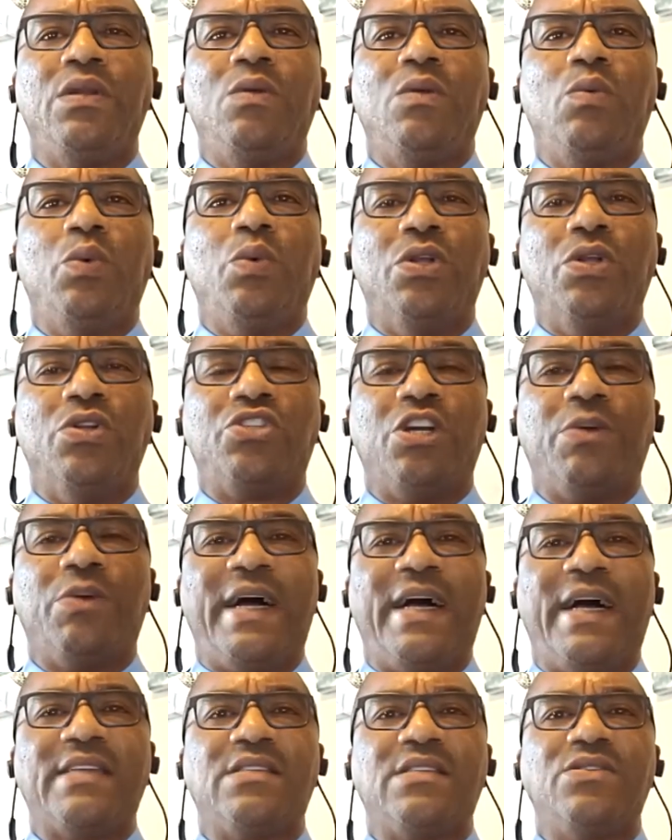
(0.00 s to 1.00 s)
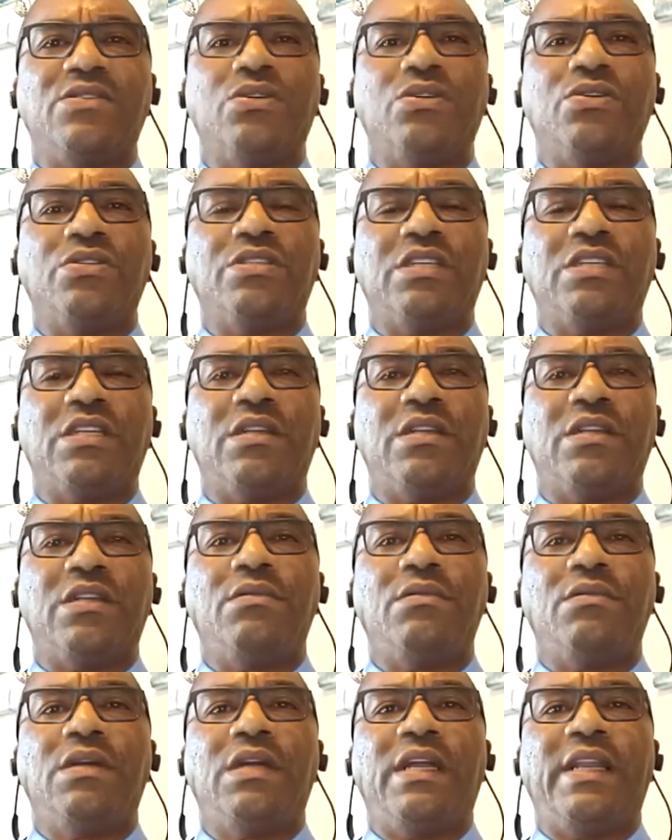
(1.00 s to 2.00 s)
wheelchair passengers and
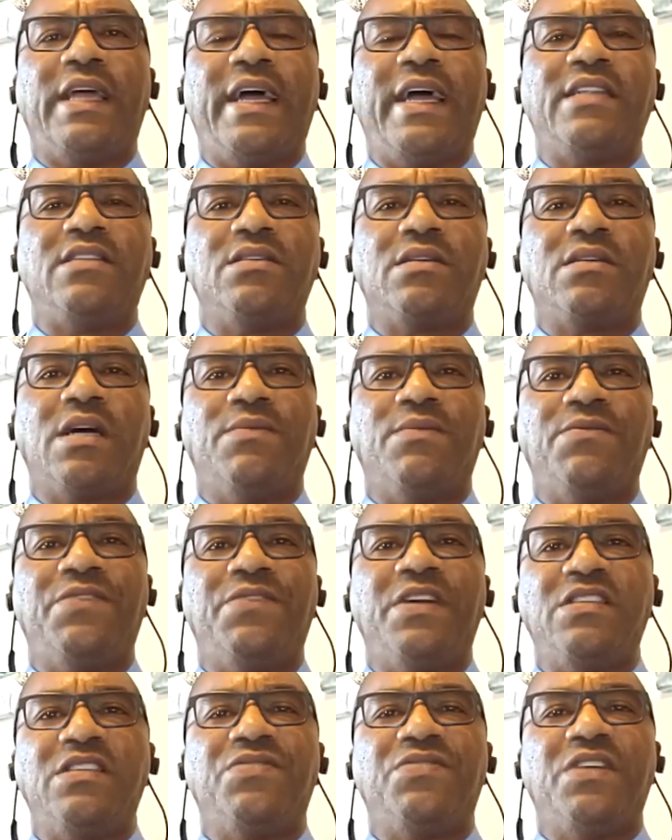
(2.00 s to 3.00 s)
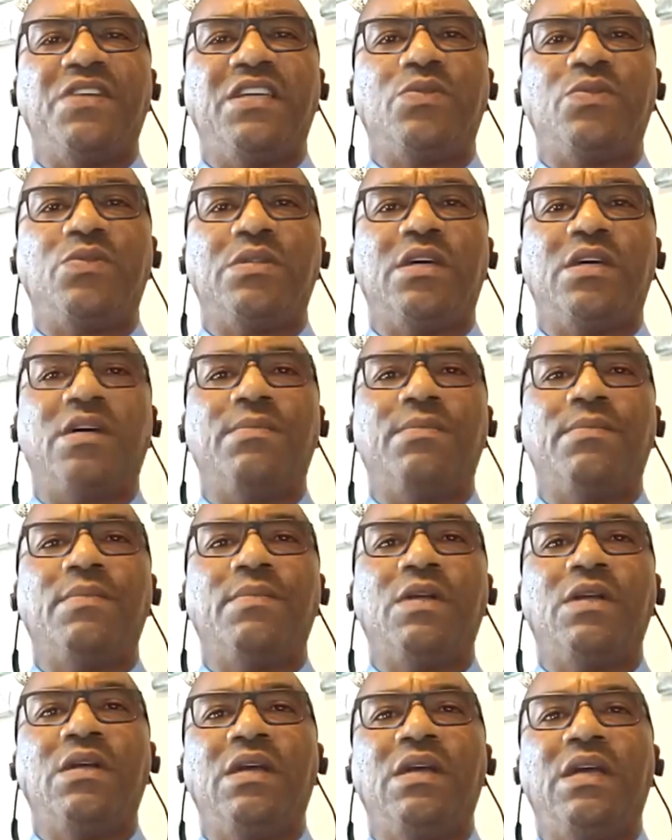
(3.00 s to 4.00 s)
had to come face to face with them.
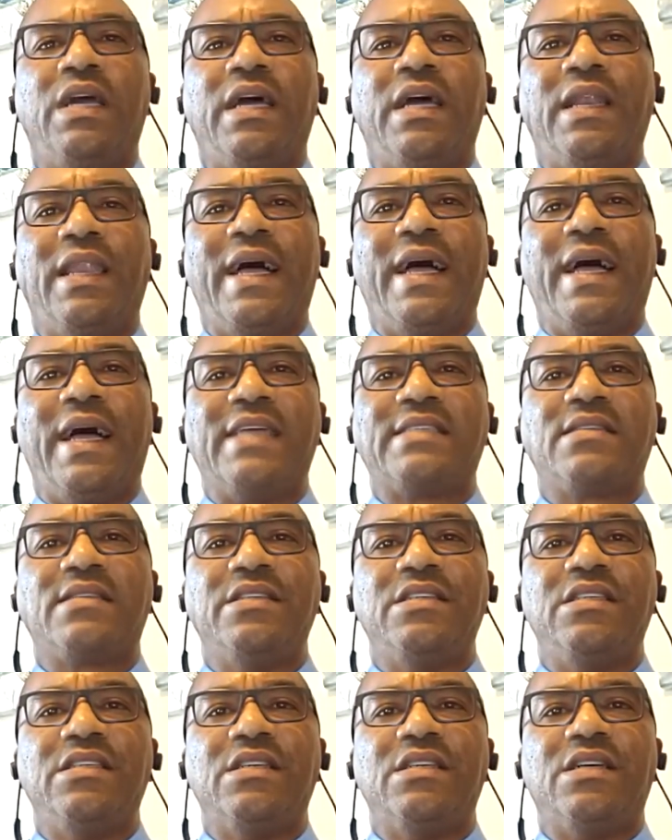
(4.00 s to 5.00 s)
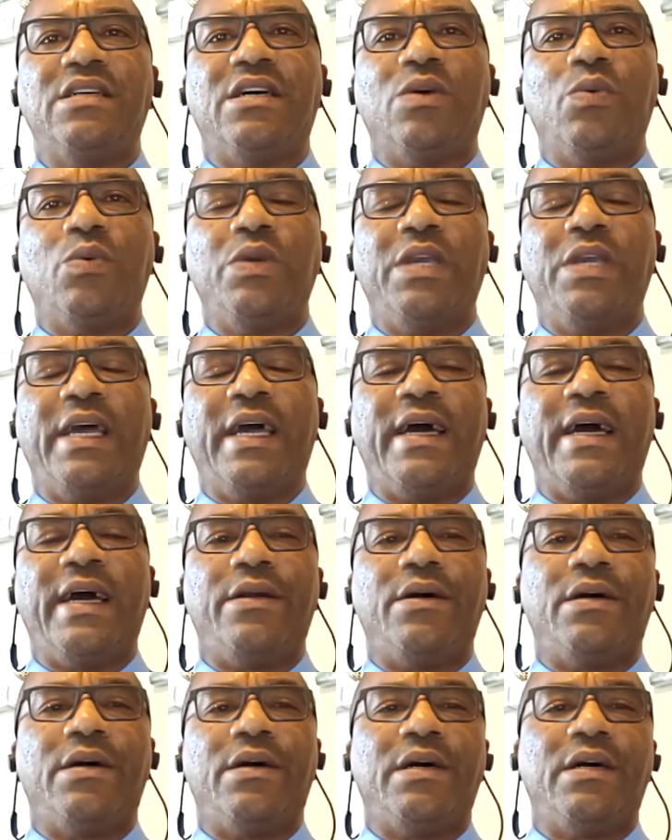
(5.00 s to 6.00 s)
And lastly, we had
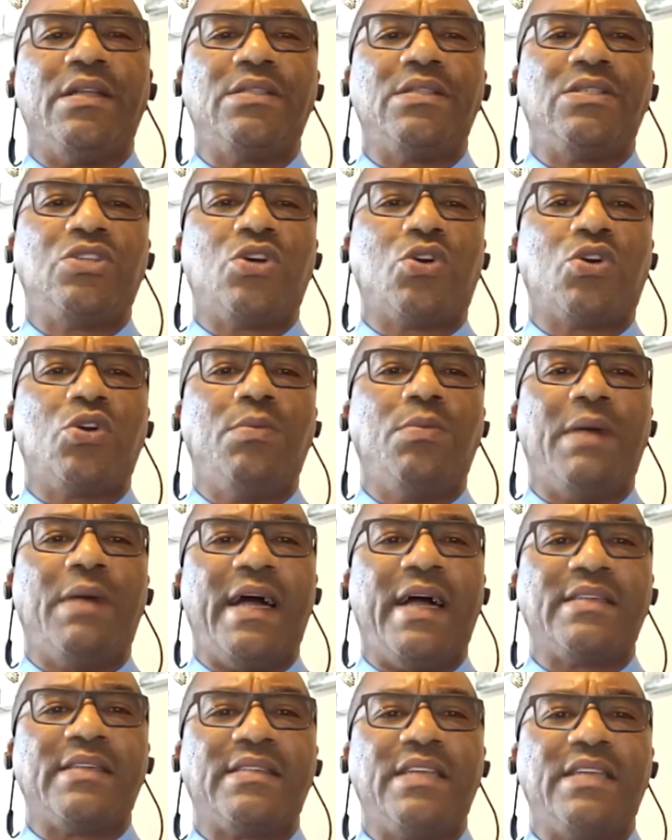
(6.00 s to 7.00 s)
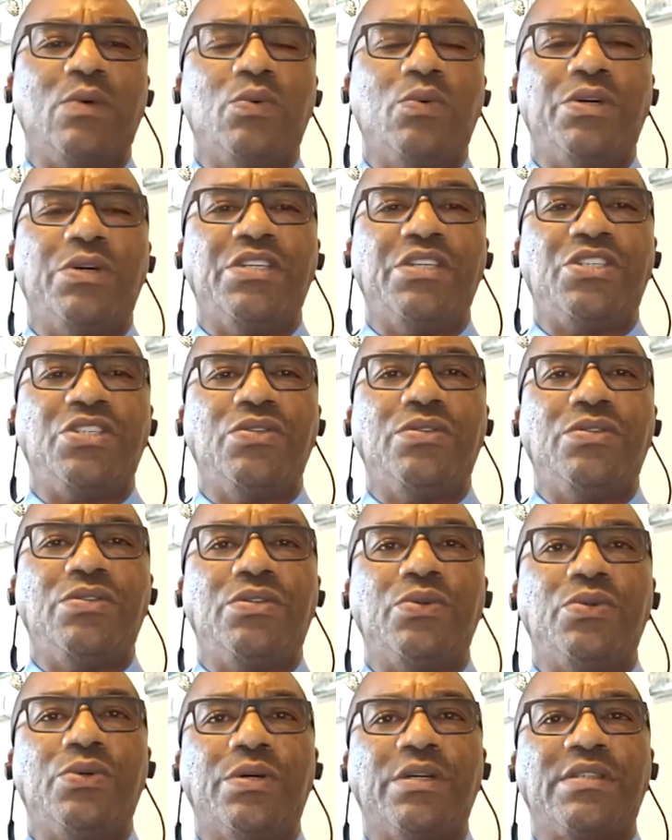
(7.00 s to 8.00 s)
turtle masks that were issued
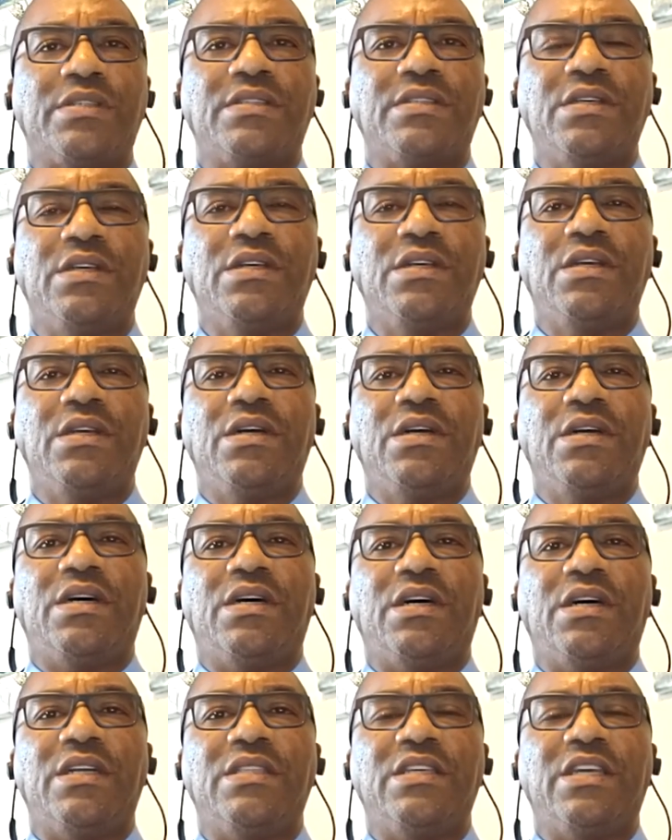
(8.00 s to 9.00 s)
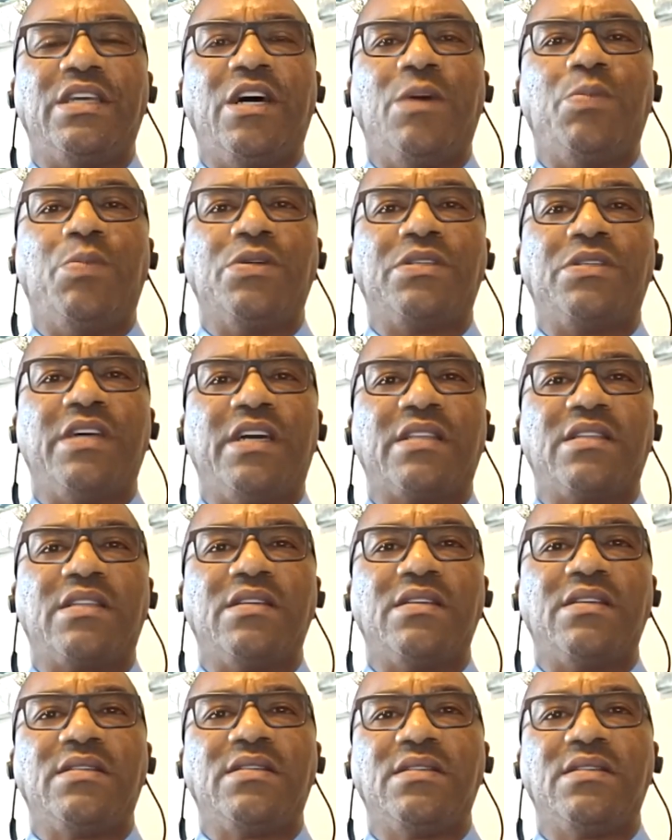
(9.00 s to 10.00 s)
to us to help protect
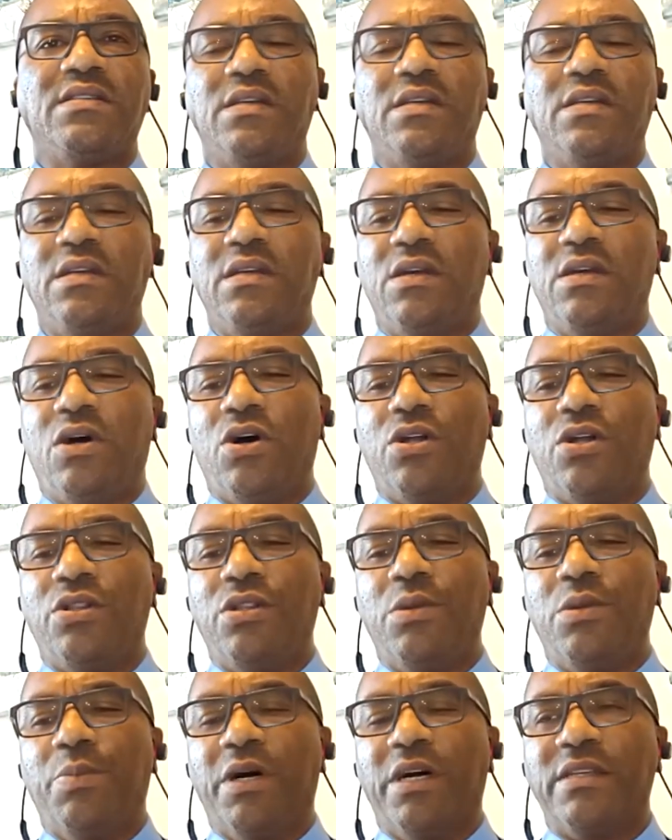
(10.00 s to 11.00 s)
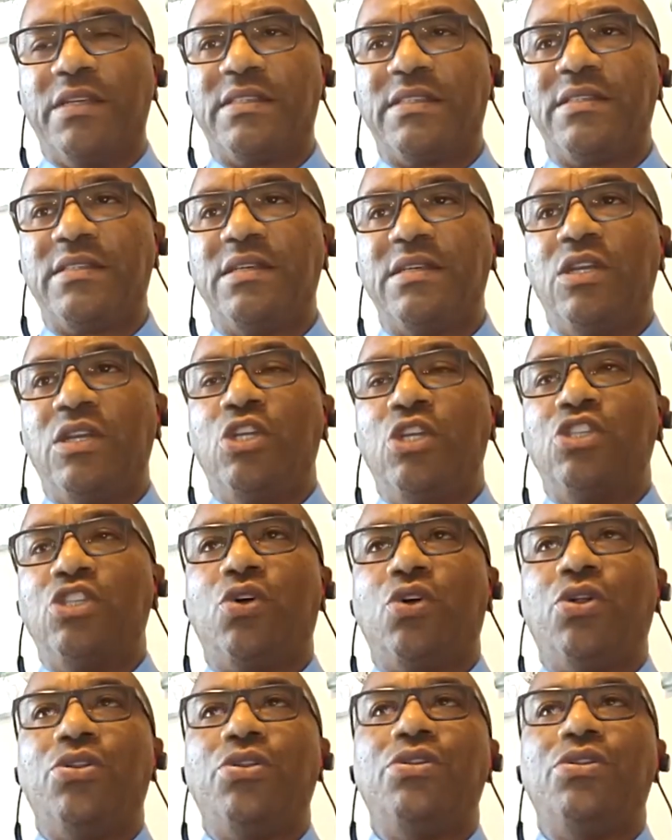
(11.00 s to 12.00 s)
us on the bus.
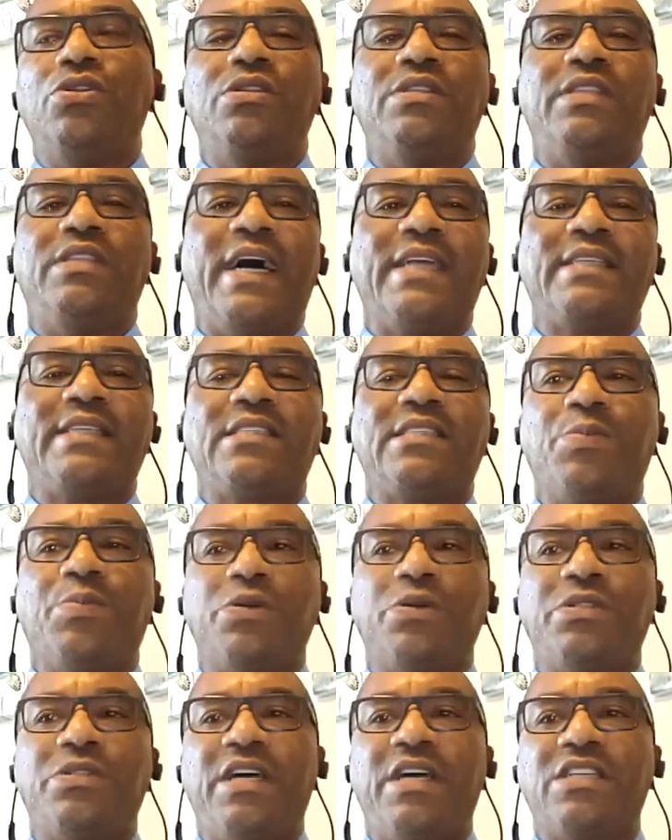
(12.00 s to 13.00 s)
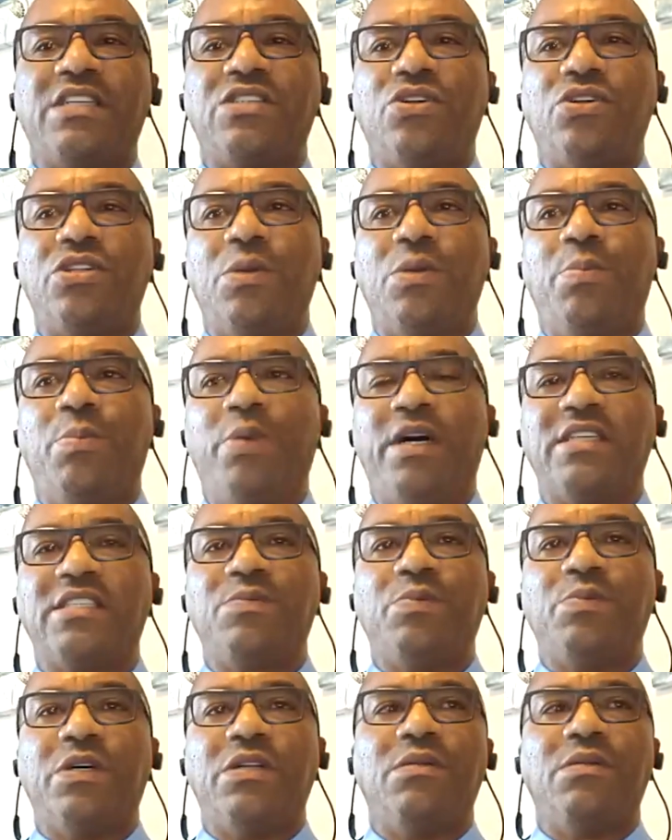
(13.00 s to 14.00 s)
So that's the protection on the bus,
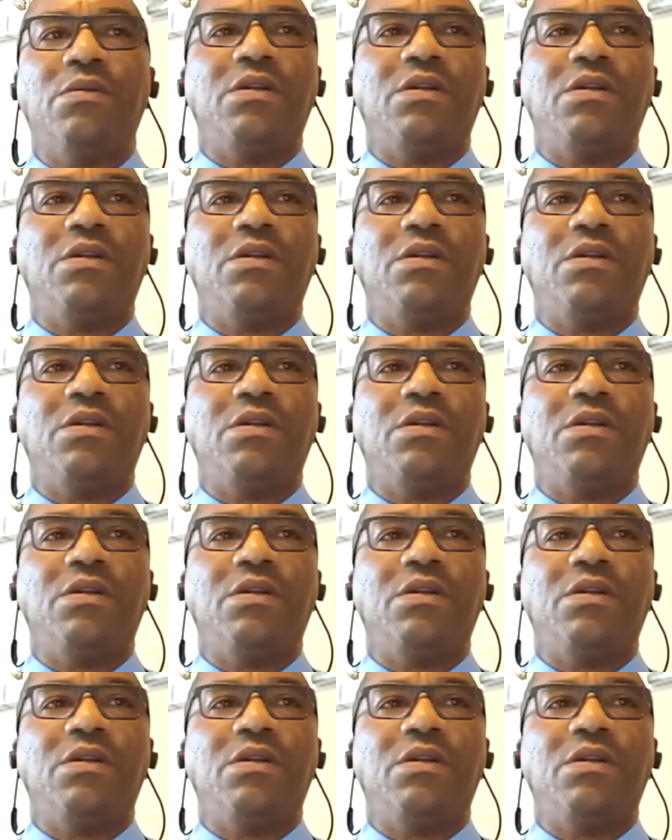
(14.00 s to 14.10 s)
but